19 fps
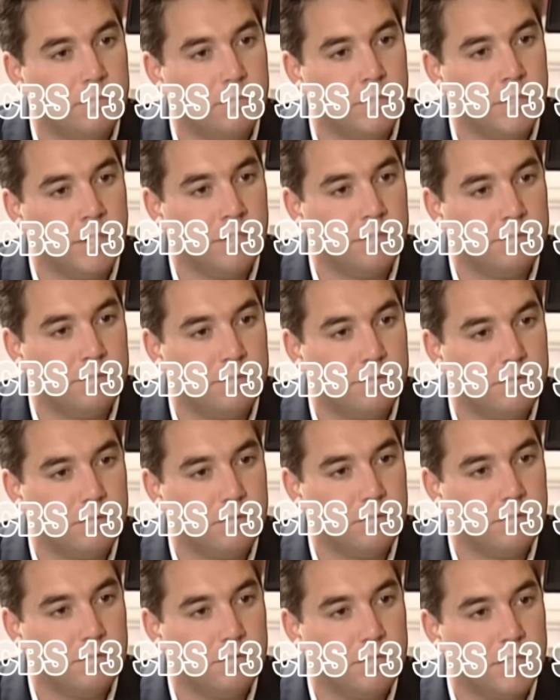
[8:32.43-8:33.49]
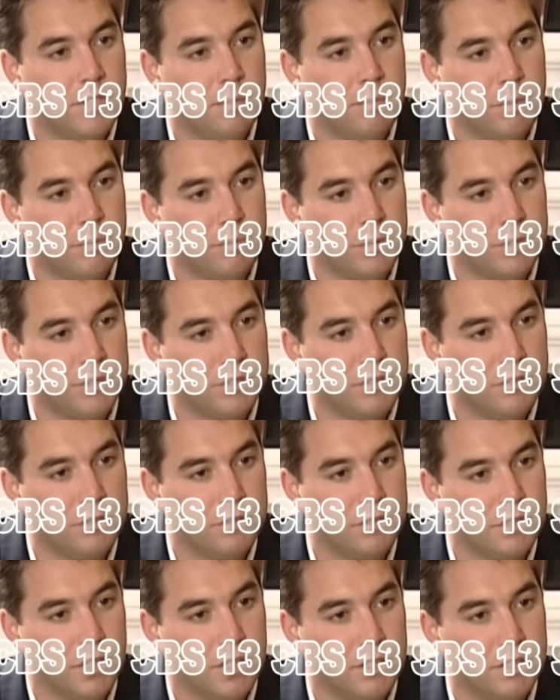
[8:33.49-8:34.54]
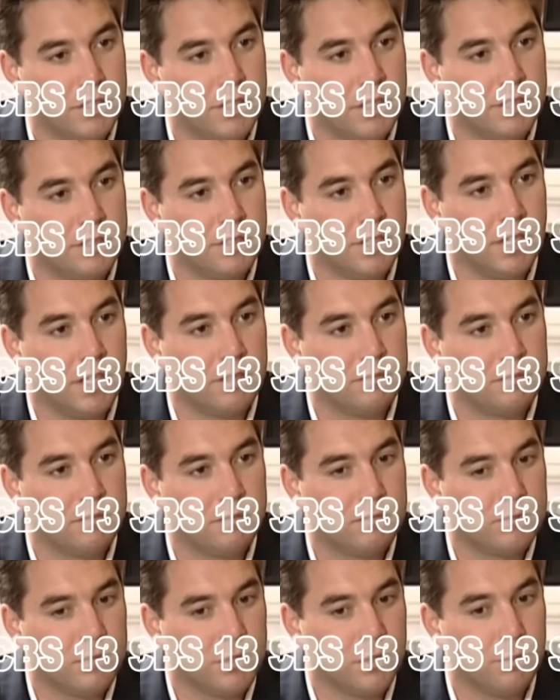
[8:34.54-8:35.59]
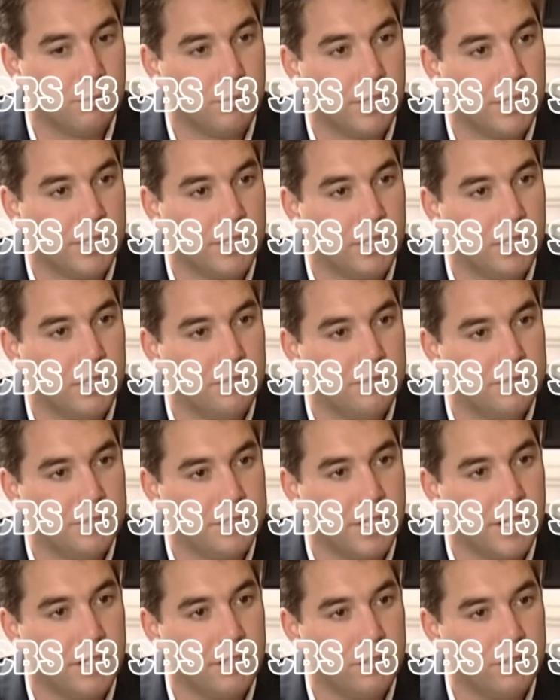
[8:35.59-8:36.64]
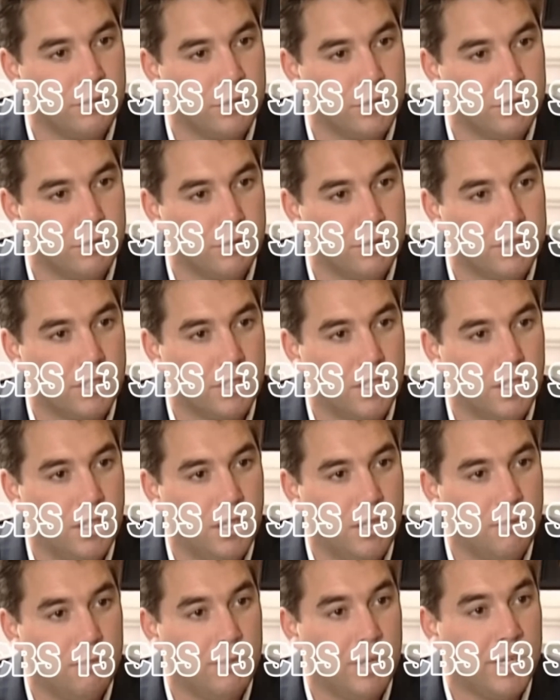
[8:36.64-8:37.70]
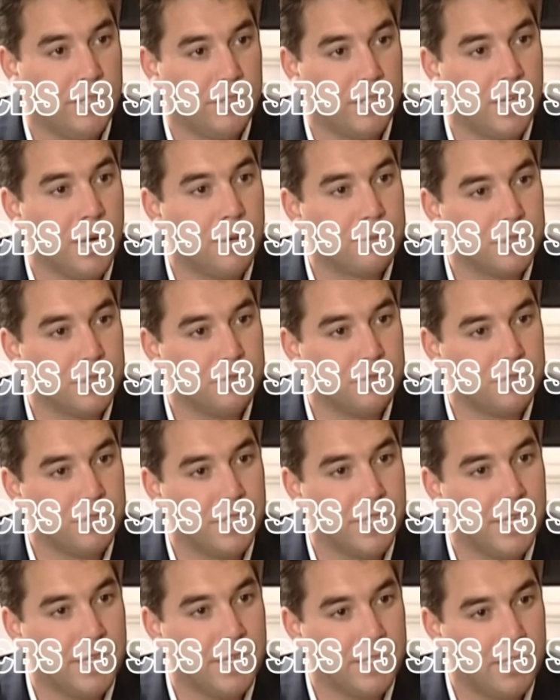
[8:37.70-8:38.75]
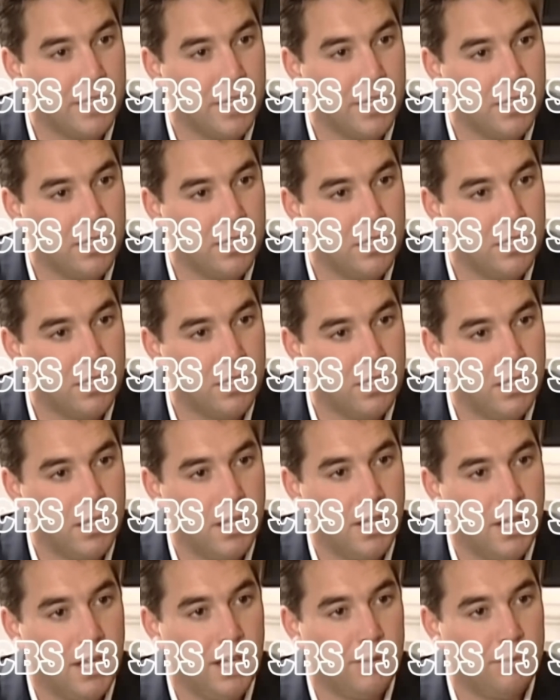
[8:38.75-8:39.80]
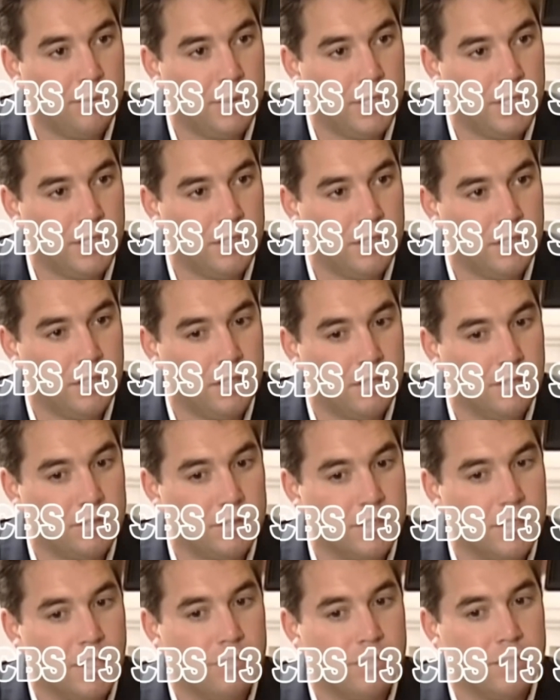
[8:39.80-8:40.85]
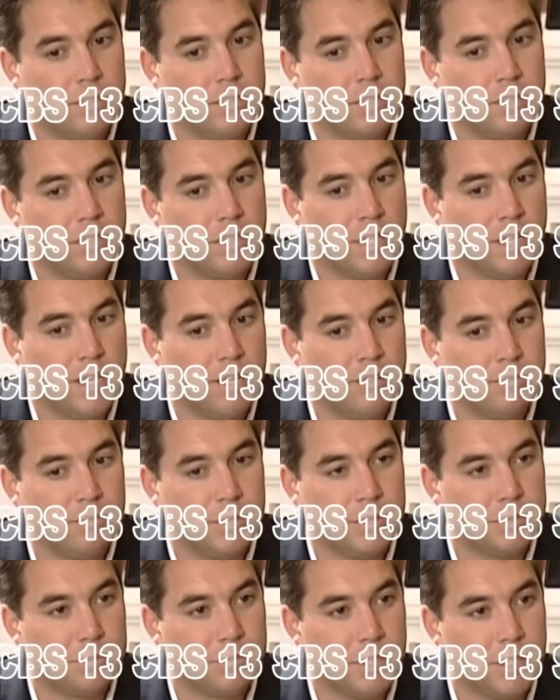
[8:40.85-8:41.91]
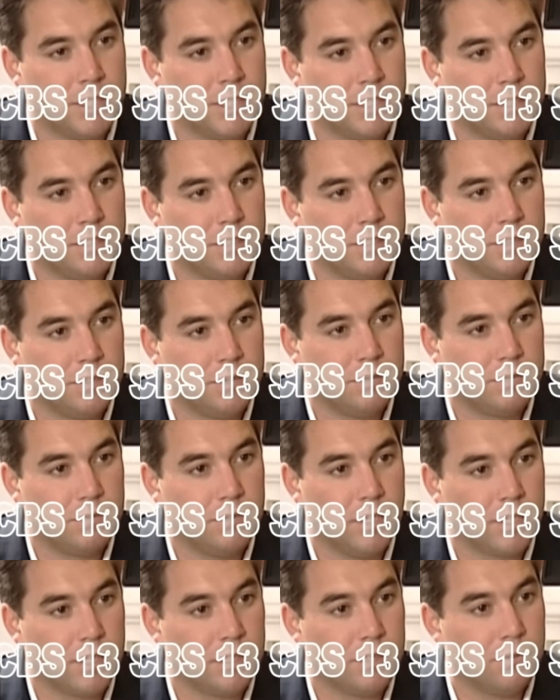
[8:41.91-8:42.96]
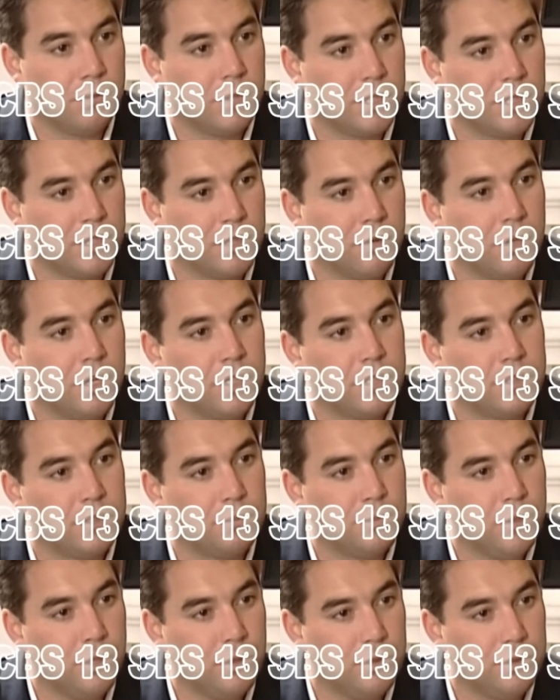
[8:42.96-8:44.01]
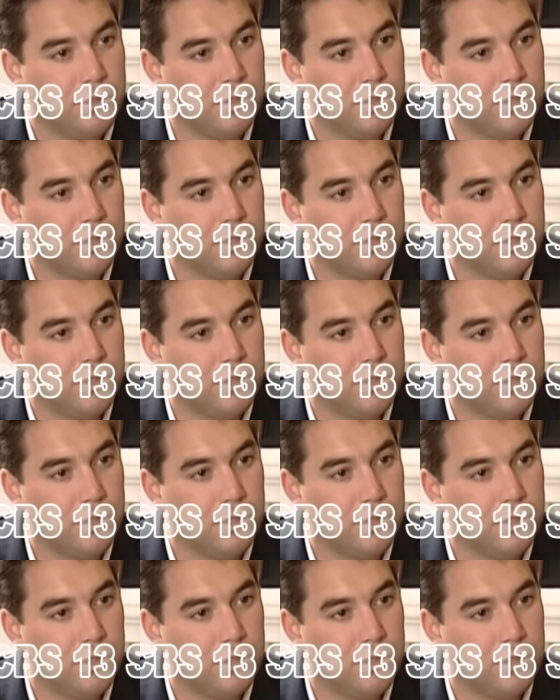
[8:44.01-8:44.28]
we have separate pursuits. She does not, play golf as I do, which was my other option for that day. And being, 7.5 months pregnant, she's not going to want to go out in a boat.